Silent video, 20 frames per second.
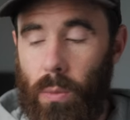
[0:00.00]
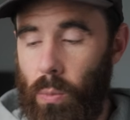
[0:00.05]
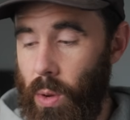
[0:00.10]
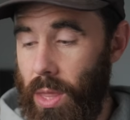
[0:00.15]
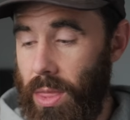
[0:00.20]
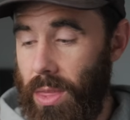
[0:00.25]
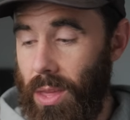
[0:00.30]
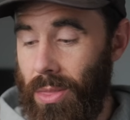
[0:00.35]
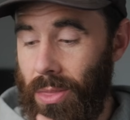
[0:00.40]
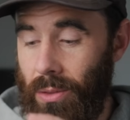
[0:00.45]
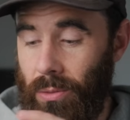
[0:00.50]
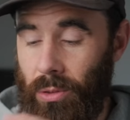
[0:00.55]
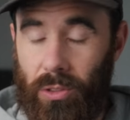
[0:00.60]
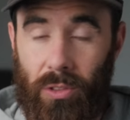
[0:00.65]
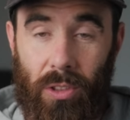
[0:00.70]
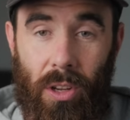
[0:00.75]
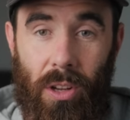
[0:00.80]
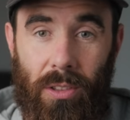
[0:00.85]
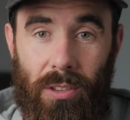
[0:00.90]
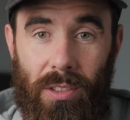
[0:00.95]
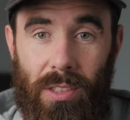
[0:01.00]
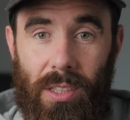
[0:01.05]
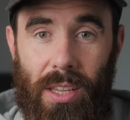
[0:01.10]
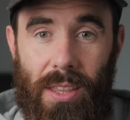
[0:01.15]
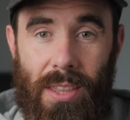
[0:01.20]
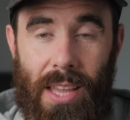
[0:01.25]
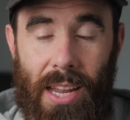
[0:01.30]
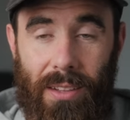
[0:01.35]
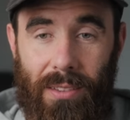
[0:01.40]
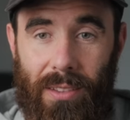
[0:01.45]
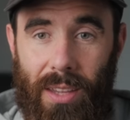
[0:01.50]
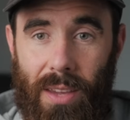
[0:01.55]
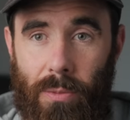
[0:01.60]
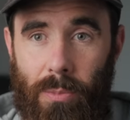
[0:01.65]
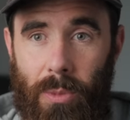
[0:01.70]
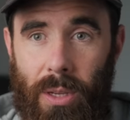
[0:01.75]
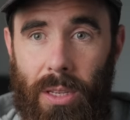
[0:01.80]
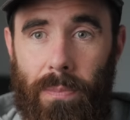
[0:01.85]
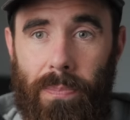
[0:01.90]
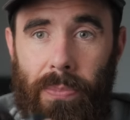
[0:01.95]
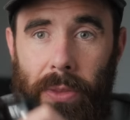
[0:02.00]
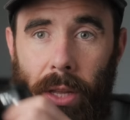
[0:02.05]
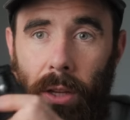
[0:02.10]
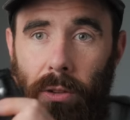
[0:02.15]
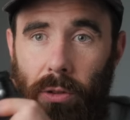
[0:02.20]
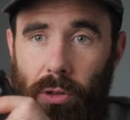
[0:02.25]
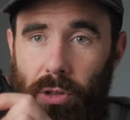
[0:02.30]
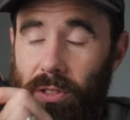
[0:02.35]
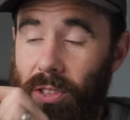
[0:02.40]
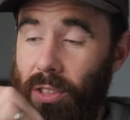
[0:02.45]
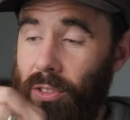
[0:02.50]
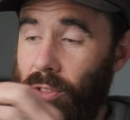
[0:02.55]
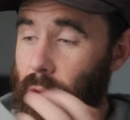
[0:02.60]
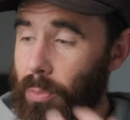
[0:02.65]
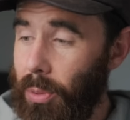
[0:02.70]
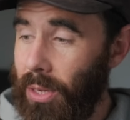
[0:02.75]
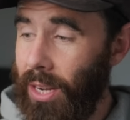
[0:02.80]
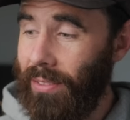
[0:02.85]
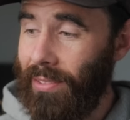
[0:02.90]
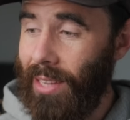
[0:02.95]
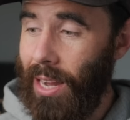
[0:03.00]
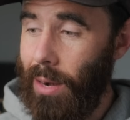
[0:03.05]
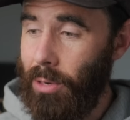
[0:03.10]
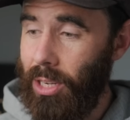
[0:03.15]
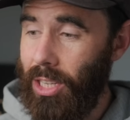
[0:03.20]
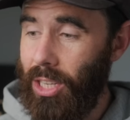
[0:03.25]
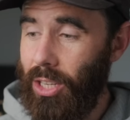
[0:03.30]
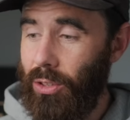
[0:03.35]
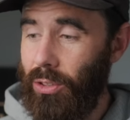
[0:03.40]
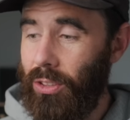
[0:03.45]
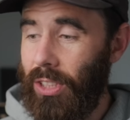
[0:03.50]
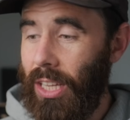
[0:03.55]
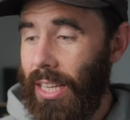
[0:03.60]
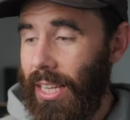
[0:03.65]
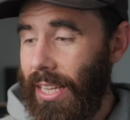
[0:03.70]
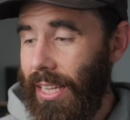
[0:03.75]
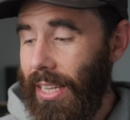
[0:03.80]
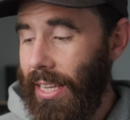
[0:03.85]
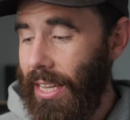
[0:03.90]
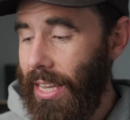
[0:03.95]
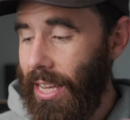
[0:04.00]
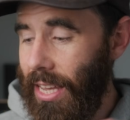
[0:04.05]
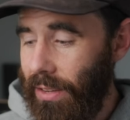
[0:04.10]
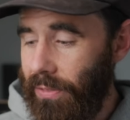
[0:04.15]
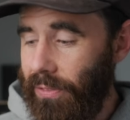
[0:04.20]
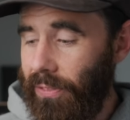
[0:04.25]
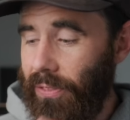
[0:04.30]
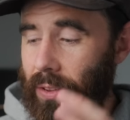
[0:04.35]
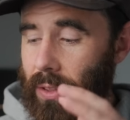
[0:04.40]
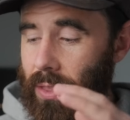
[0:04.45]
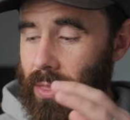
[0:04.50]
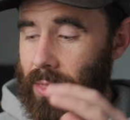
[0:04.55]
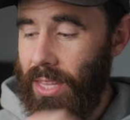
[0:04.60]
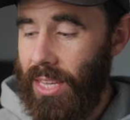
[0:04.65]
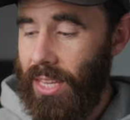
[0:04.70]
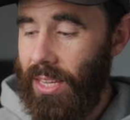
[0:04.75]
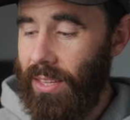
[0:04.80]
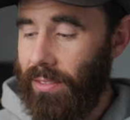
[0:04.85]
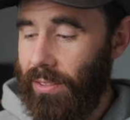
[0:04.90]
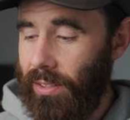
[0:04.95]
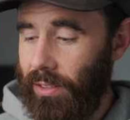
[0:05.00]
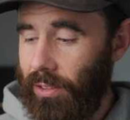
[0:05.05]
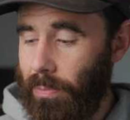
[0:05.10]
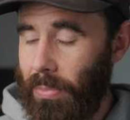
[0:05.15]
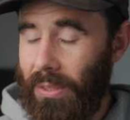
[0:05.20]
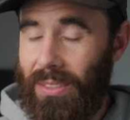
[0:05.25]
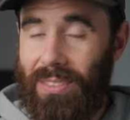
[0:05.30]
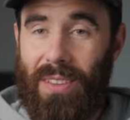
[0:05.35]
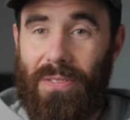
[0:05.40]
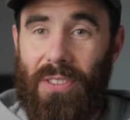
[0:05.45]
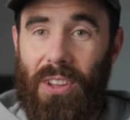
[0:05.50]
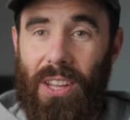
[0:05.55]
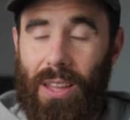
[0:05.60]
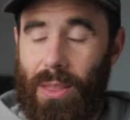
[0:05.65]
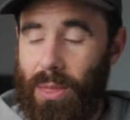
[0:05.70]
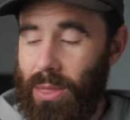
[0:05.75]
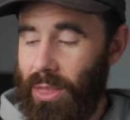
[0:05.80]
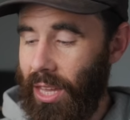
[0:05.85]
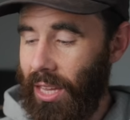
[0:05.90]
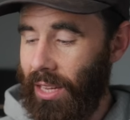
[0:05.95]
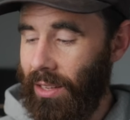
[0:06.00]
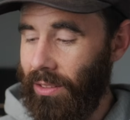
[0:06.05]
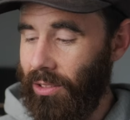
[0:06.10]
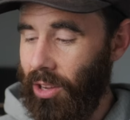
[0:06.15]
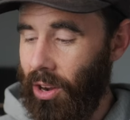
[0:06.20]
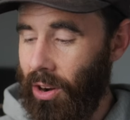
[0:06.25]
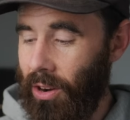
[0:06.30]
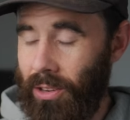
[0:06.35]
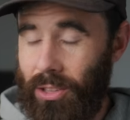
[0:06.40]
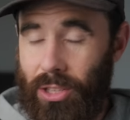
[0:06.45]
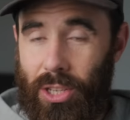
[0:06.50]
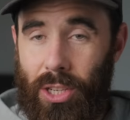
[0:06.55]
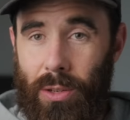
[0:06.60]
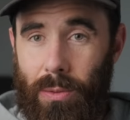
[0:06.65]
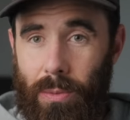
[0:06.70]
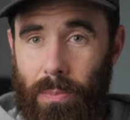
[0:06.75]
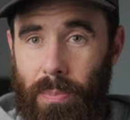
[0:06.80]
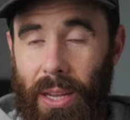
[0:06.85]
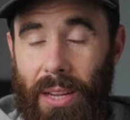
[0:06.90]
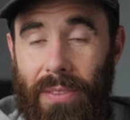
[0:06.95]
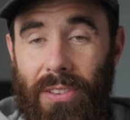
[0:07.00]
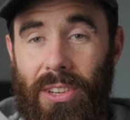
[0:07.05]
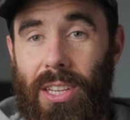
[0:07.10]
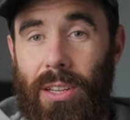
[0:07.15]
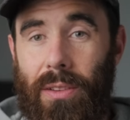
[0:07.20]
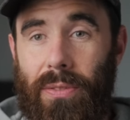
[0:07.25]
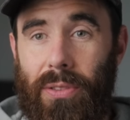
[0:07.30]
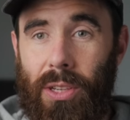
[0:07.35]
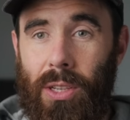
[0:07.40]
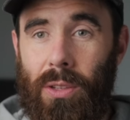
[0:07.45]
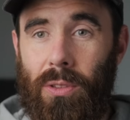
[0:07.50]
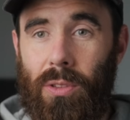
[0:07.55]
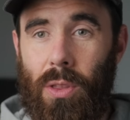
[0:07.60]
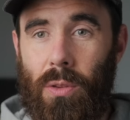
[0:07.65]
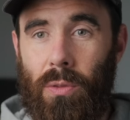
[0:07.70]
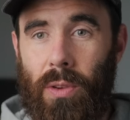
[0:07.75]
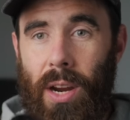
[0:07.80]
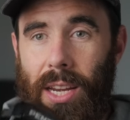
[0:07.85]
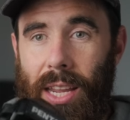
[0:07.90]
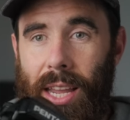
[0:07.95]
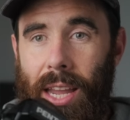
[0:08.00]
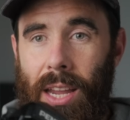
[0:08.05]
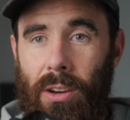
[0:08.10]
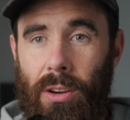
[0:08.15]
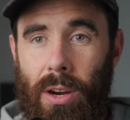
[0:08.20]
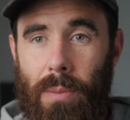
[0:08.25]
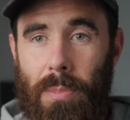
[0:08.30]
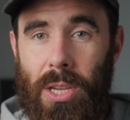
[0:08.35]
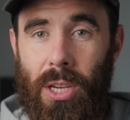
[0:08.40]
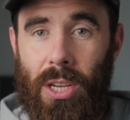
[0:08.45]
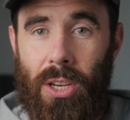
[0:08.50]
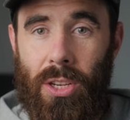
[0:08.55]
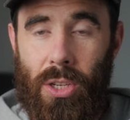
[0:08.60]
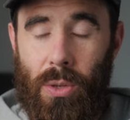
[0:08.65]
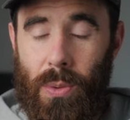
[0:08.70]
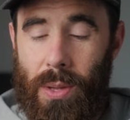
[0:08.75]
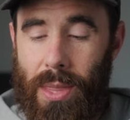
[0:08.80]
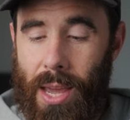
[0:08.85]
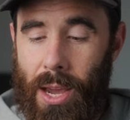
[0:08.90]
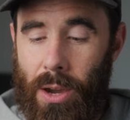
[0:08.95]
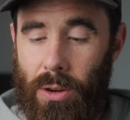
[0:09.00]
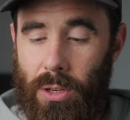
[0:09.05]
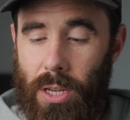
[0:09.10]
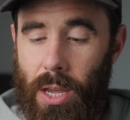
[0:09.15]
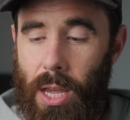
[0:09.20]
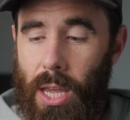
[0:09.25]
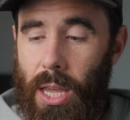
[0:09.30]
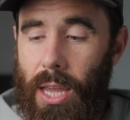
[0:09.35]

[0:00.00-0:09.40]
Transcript: with the results that it's given me. So just a super nice camera to use if these specific things aren't too big of a deal for you. So the right hand grip you can do without.